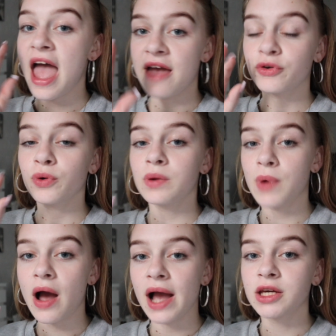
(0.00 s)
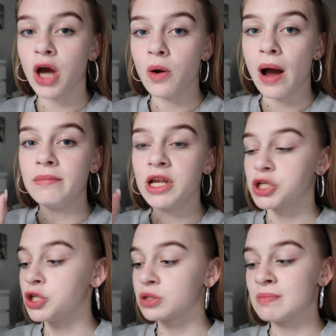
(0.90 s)
Everywhere I go, I'm
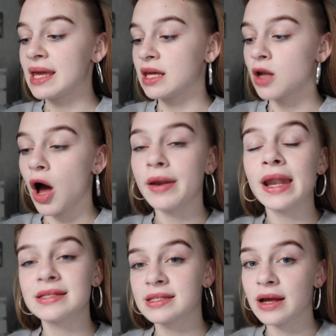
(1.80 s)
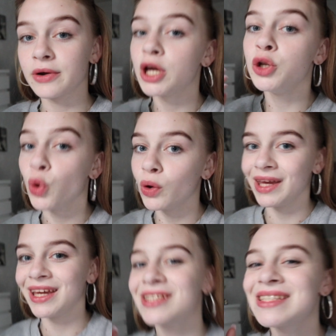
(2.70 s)
literally just making unnecessary,
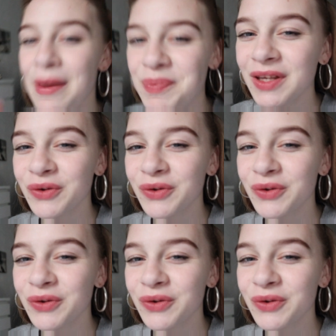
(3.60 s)
annoying tapping